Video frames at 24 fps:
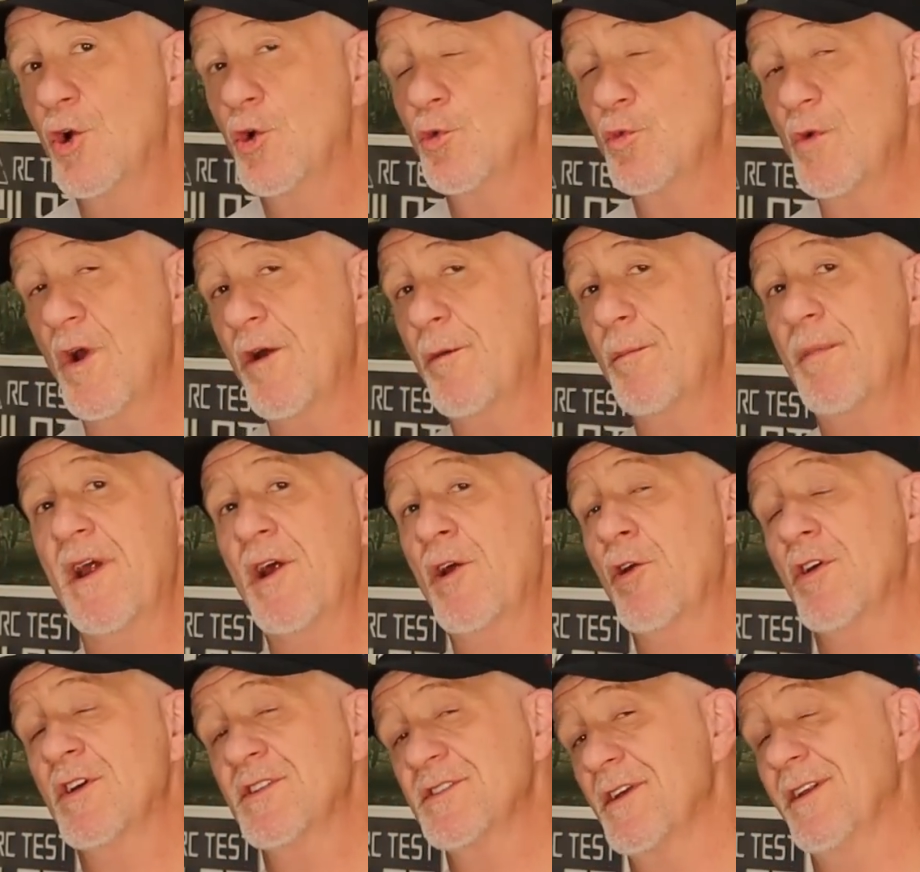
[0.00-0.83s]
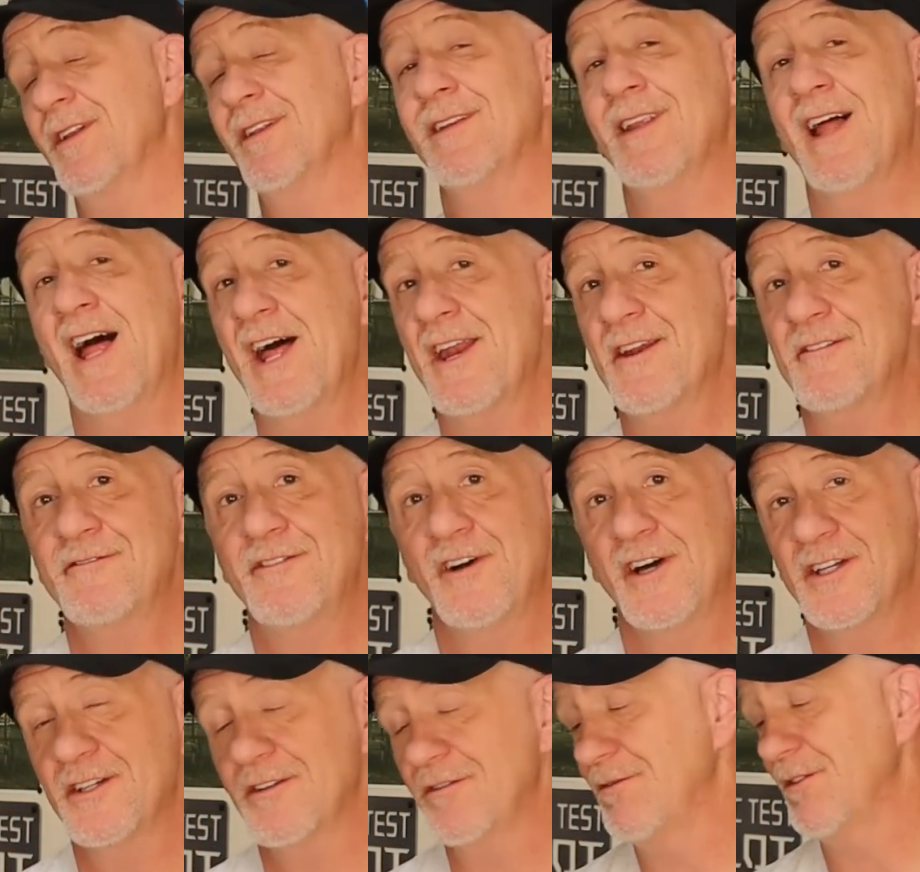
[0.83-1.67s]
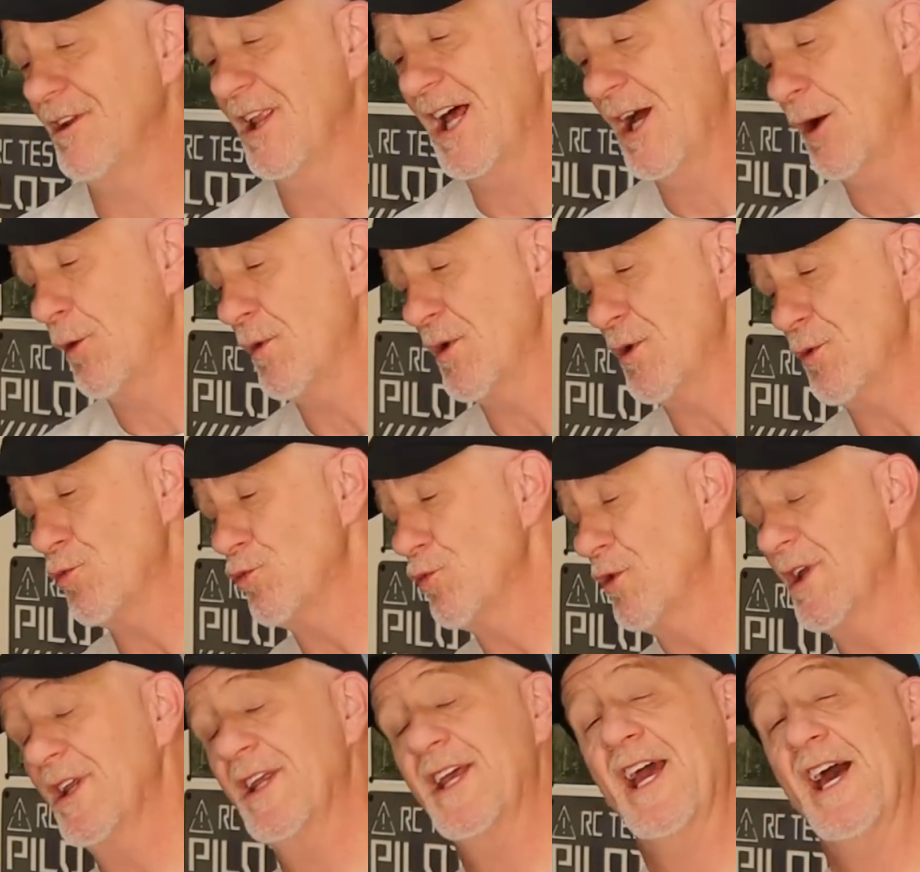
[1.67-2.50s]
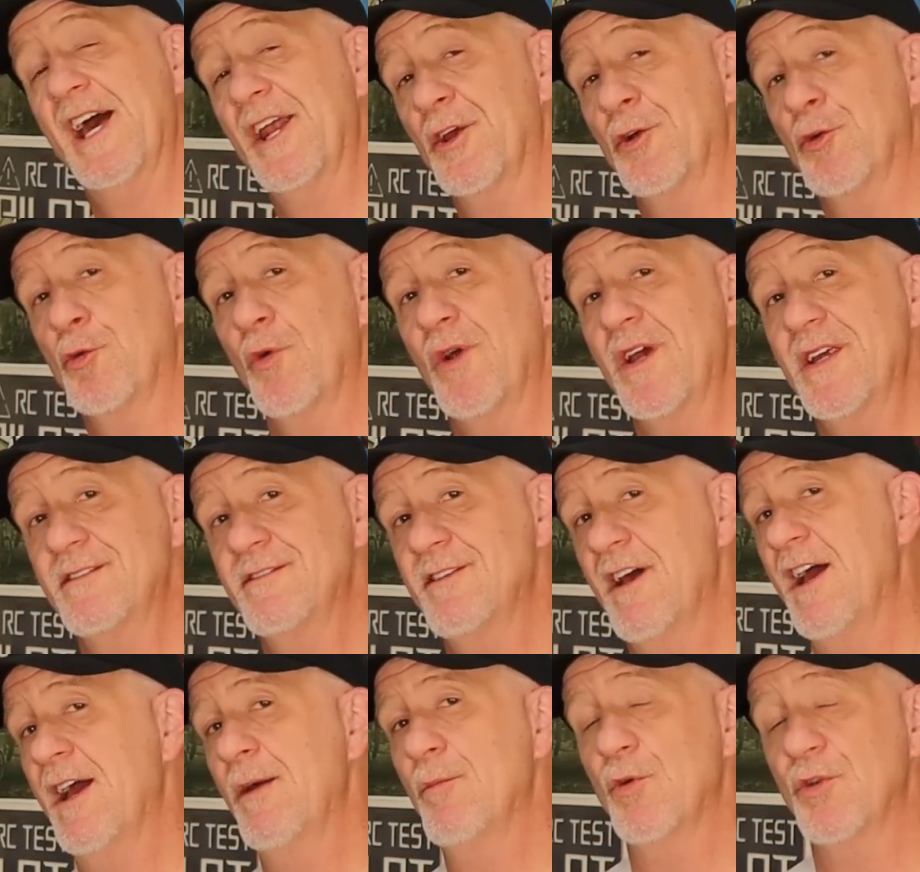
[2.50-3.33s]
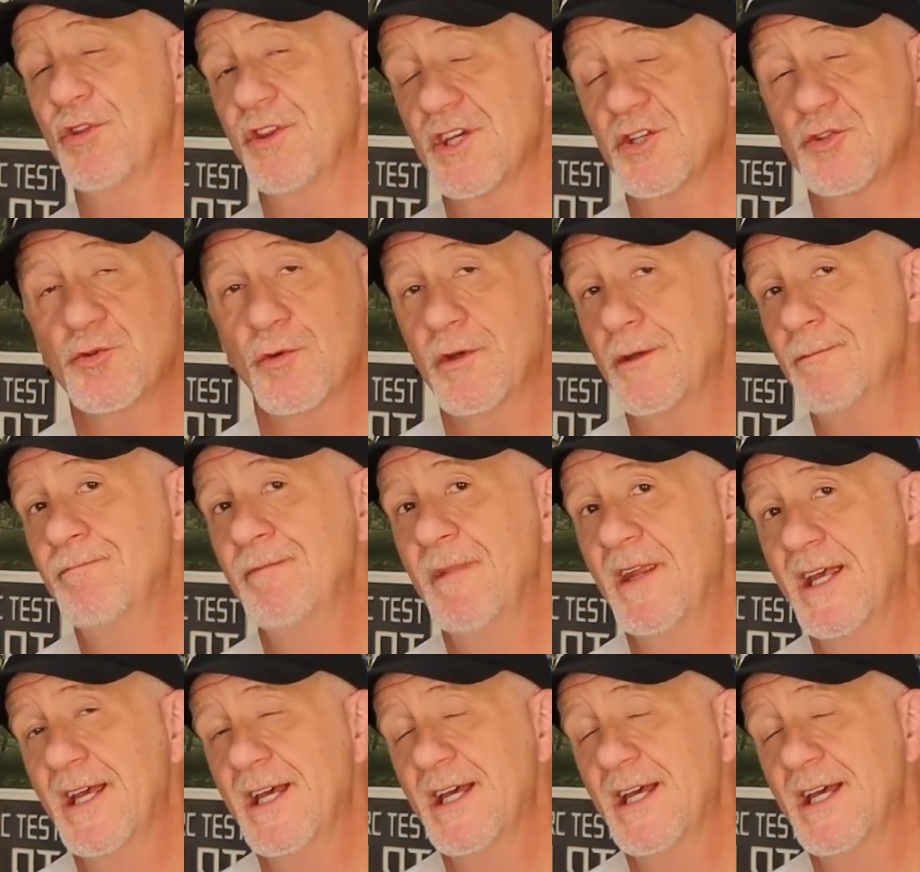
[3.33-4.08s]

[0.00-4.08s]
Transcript: Rare Bear is a lot of fun to fly. We really had a great time with this one.